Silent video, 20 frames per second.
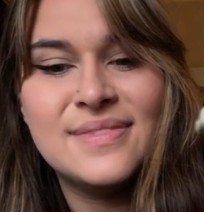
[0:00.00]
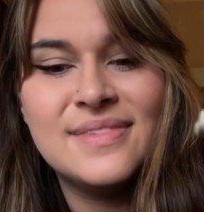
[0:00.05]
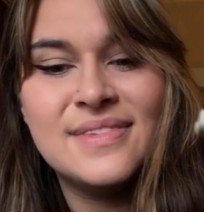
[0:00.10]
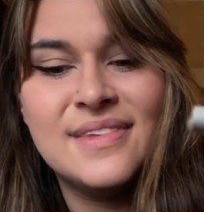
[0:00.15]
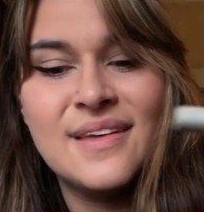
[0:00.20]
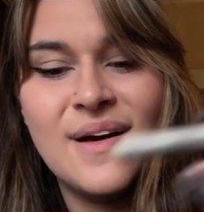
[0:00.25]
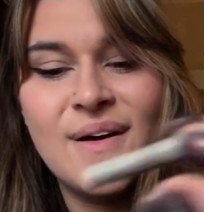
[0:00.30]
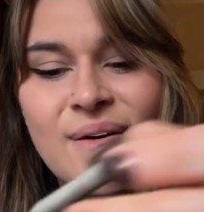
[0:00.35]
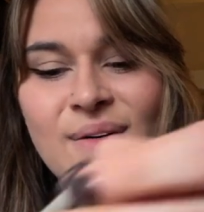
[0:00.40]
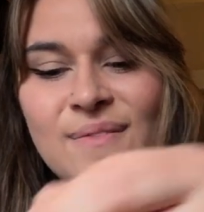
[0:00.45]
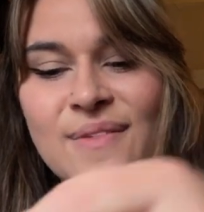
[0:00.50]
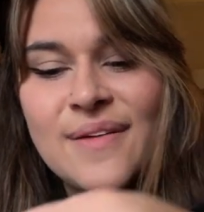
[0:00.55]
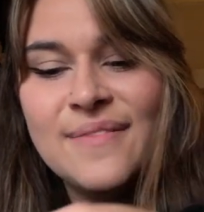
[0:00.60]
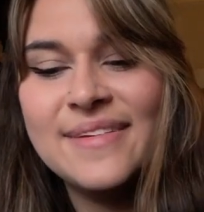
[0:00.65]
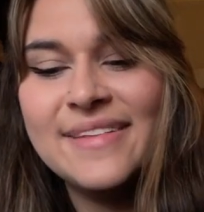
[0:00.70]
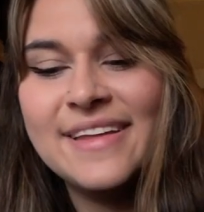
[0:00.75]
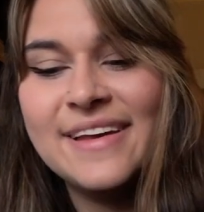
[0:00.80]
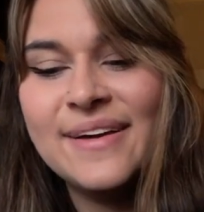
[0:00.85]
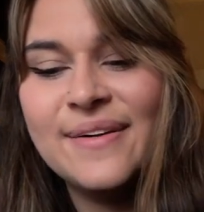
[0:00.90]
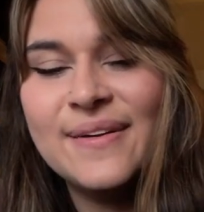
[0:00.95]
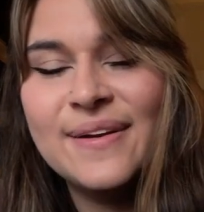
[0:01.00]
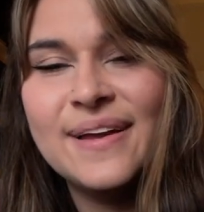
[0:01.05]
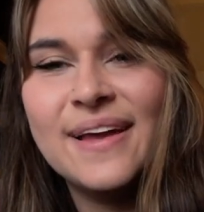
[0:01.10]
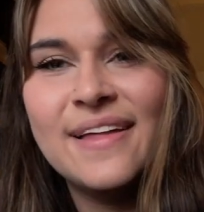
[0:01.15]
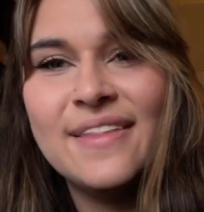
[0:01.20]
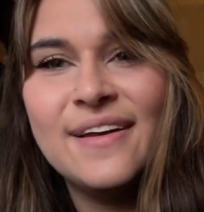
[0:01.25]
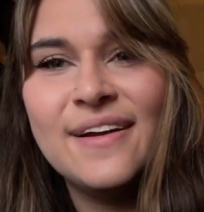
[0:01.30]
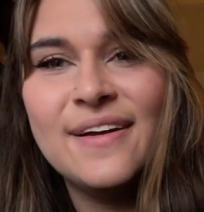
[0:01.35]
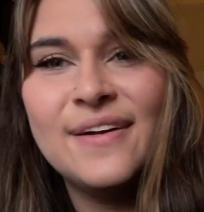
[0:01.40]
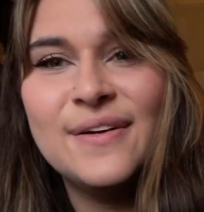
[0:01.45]
So maybe they go
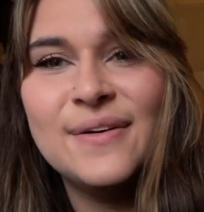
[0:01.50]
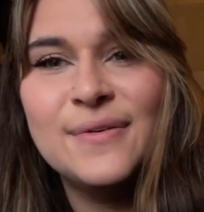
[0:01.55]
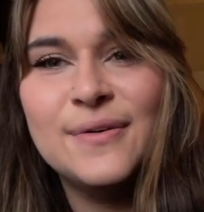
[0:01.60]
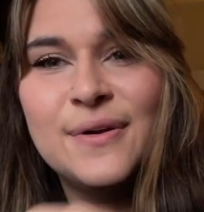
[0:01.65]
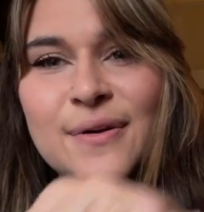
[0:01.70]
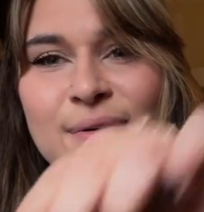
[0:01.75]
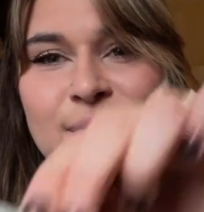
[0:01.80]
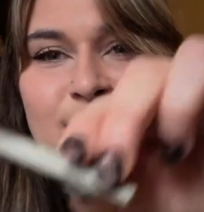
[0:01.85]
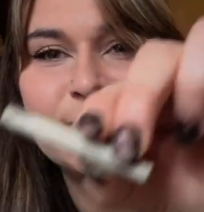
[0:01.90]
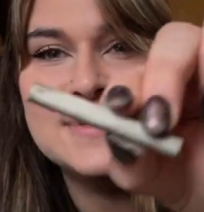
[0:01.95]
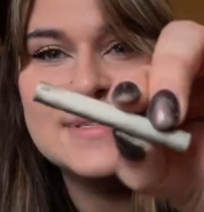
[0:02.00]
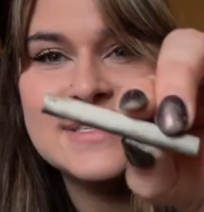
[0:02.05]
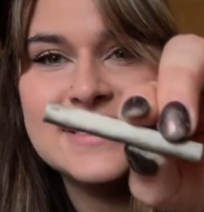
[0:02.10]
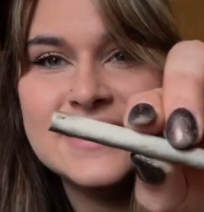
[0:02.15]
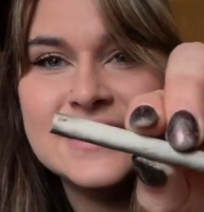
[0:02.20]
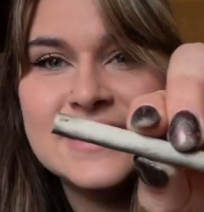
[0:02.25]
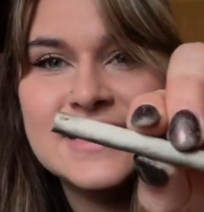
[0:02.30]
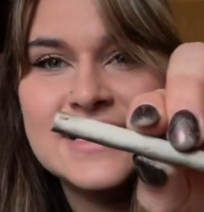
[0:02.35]
together, who knows?